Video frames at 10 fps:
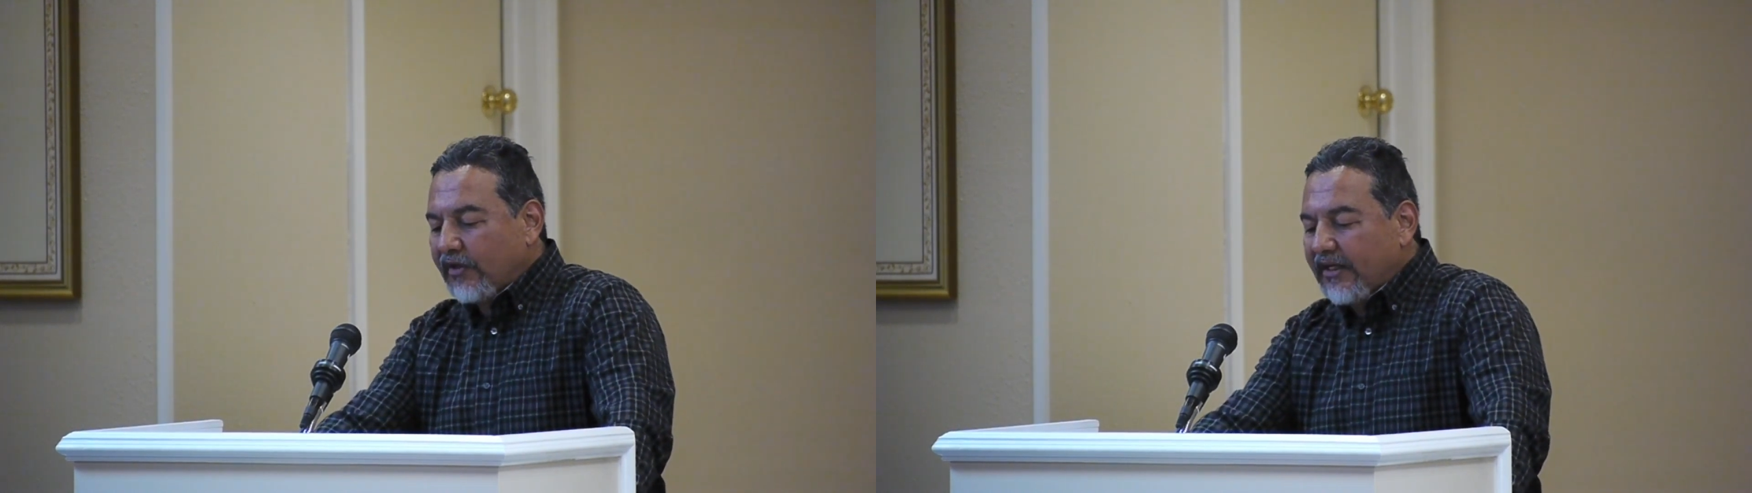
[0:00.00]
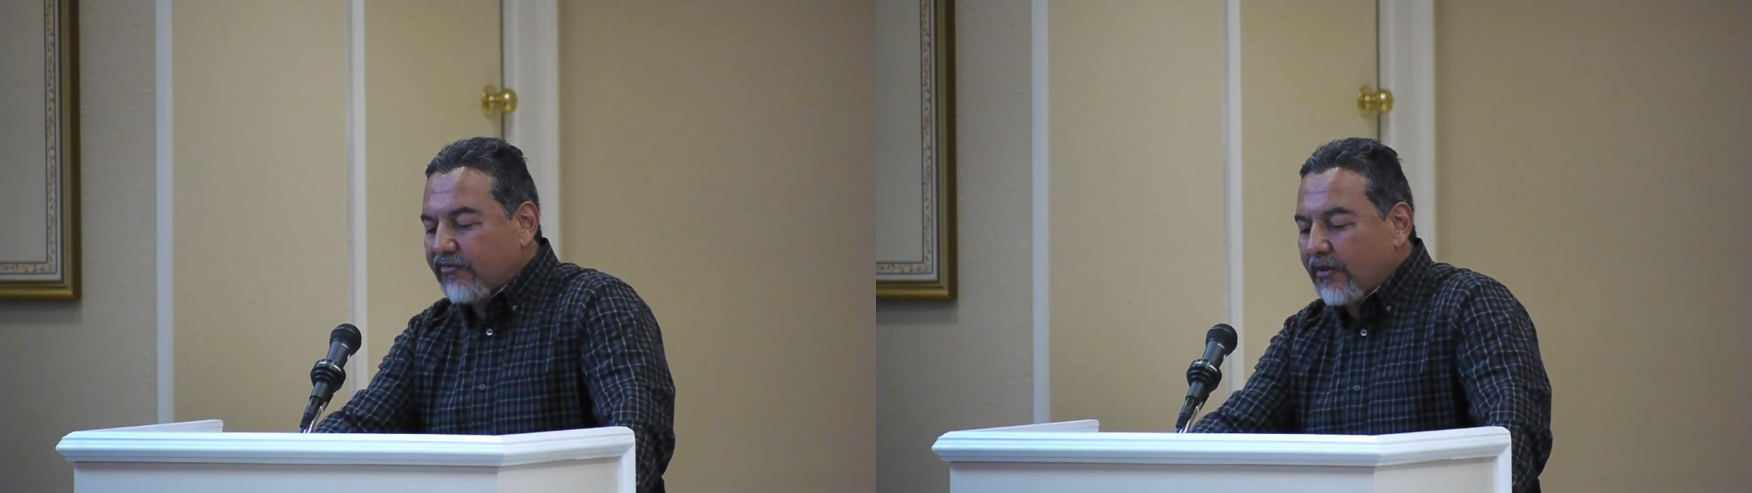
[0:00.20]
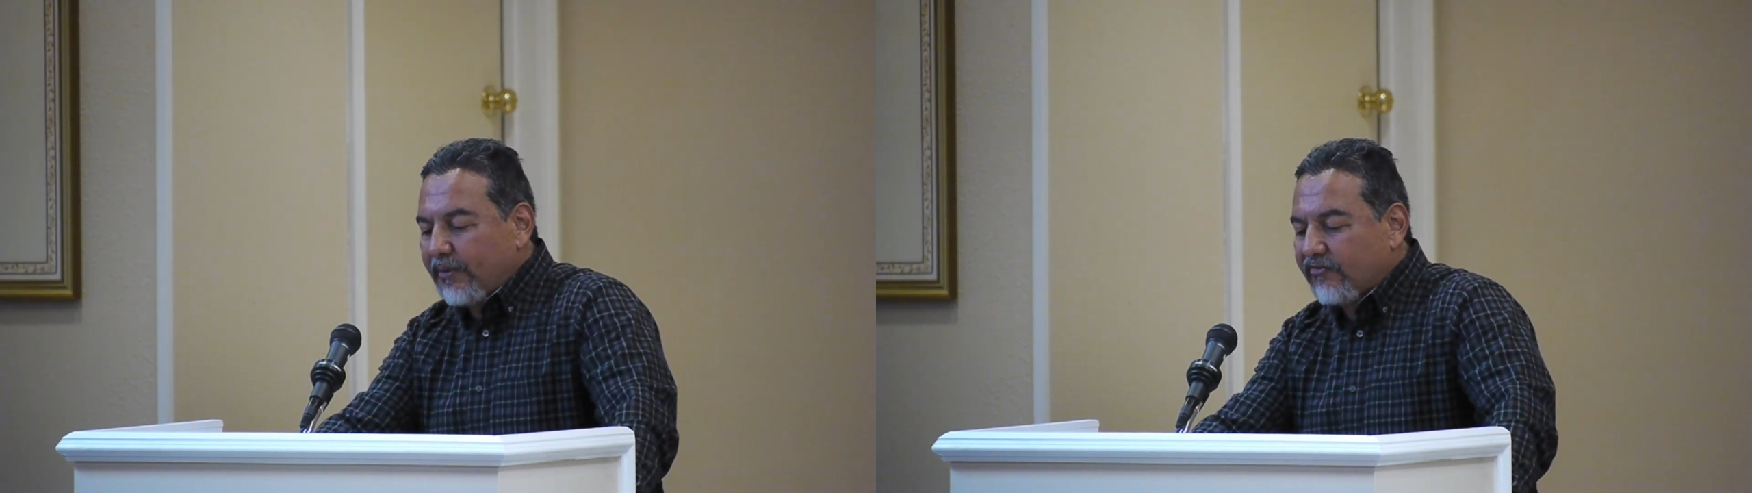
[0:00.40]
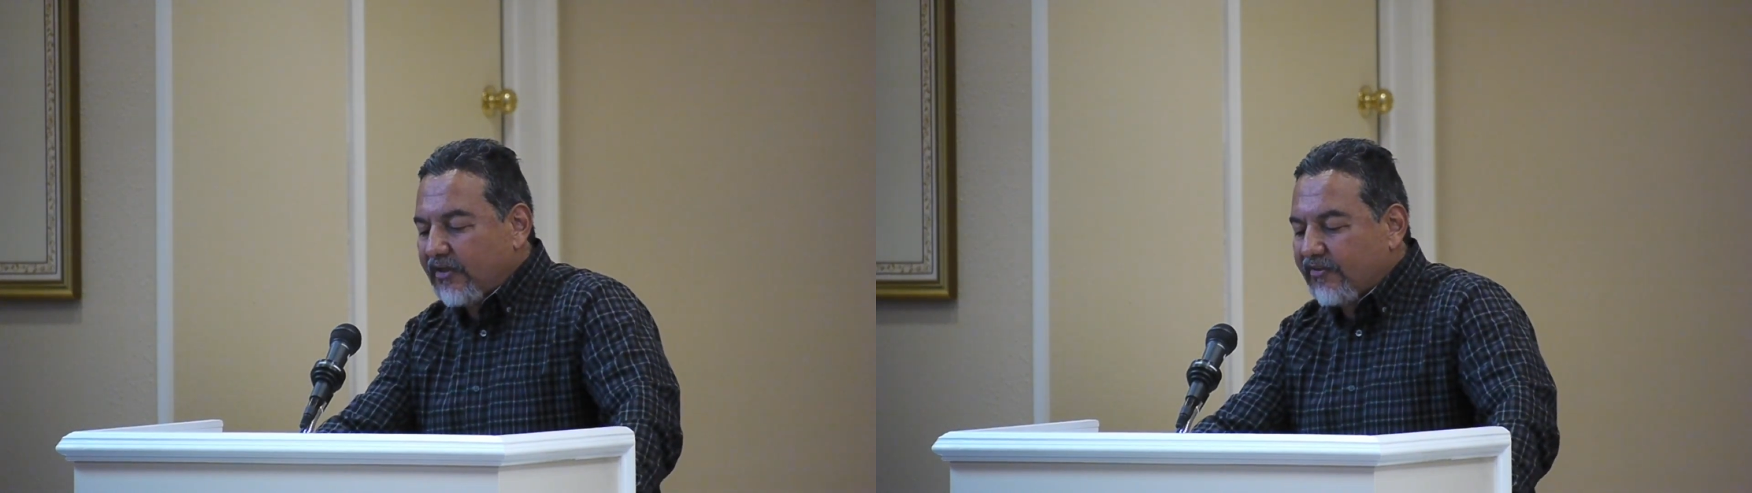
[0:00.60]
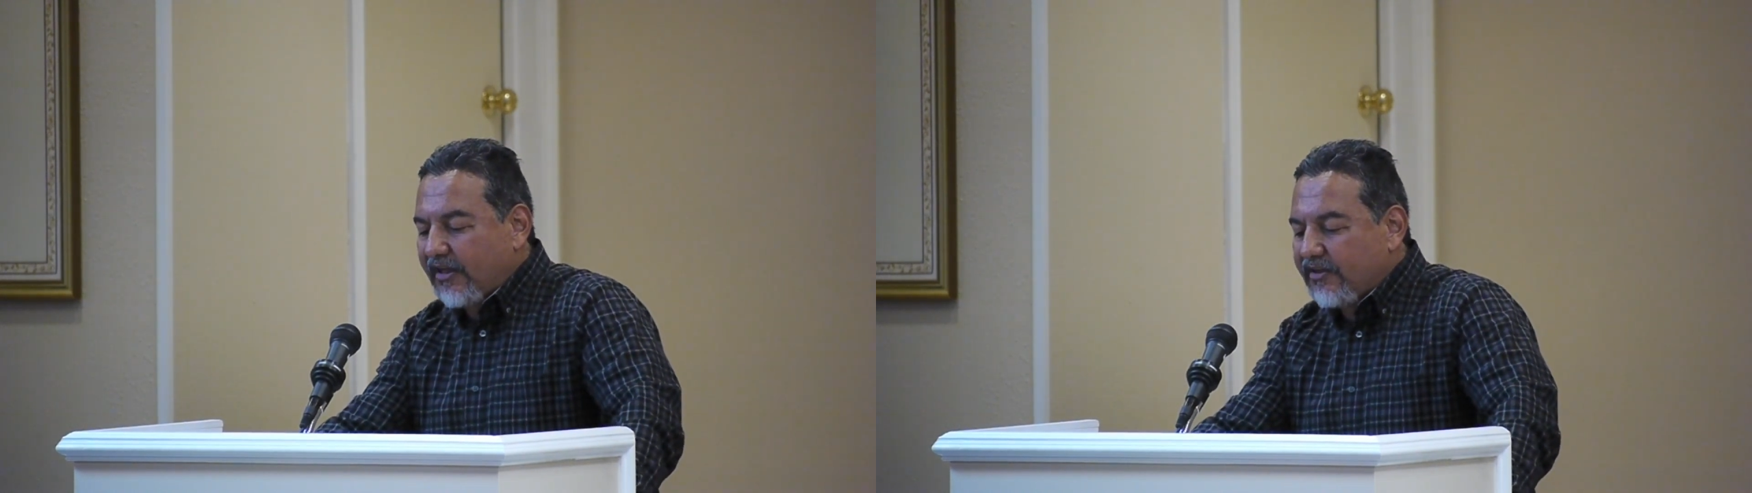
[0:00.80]
8 simply
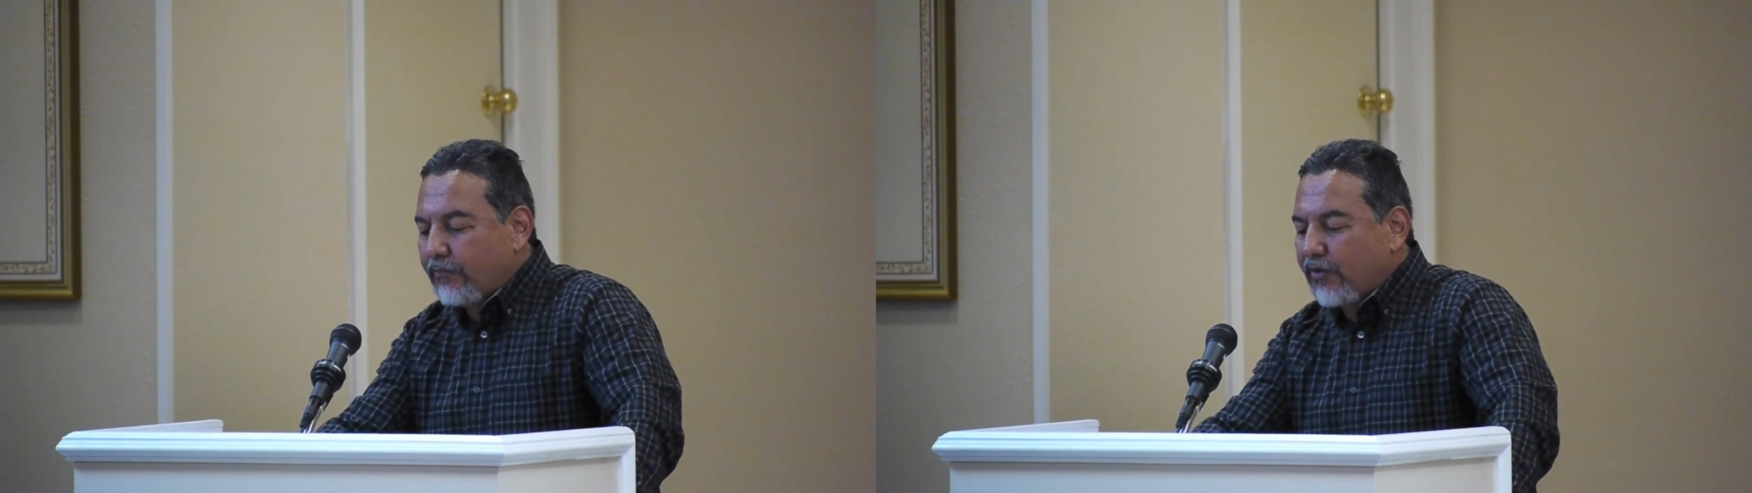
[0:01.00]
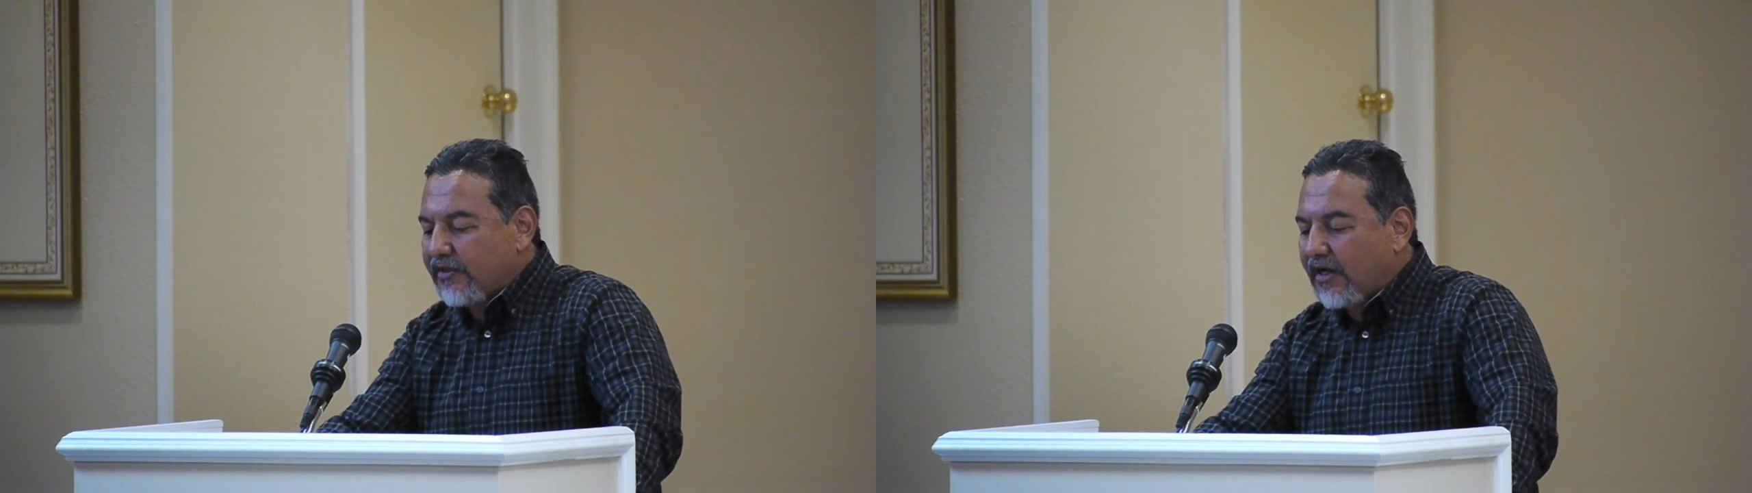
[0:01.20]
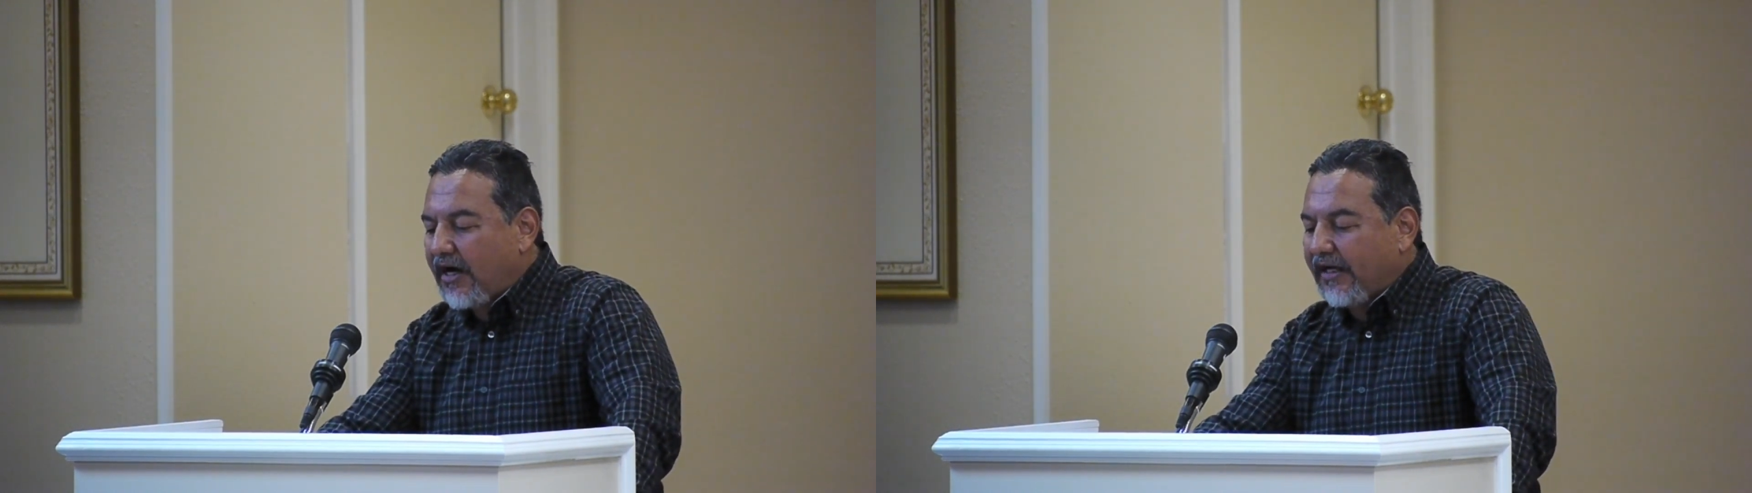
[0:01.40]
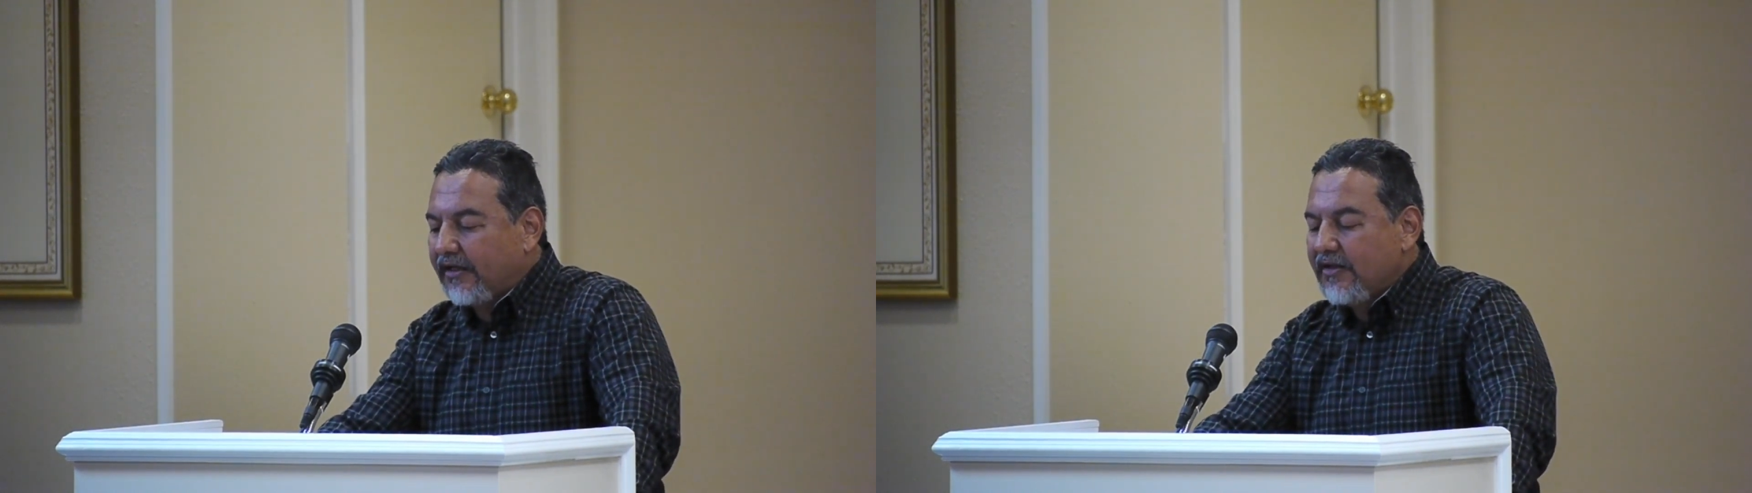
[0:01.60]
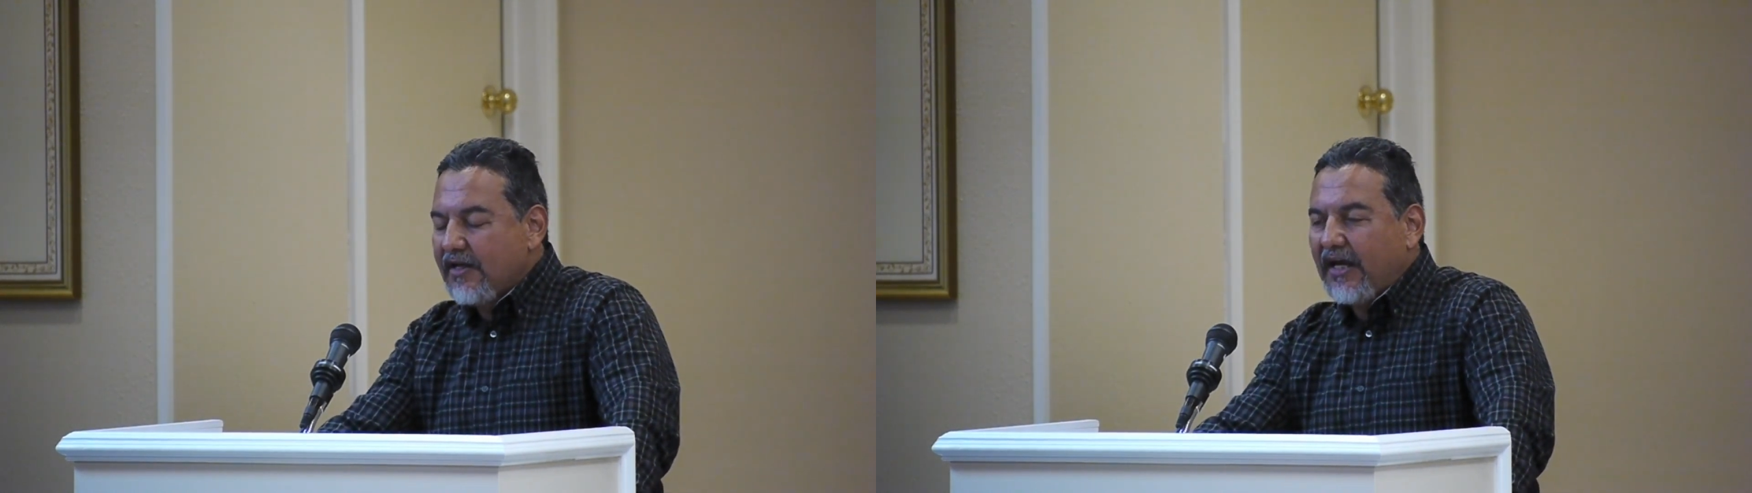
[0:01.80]
says that Deborah died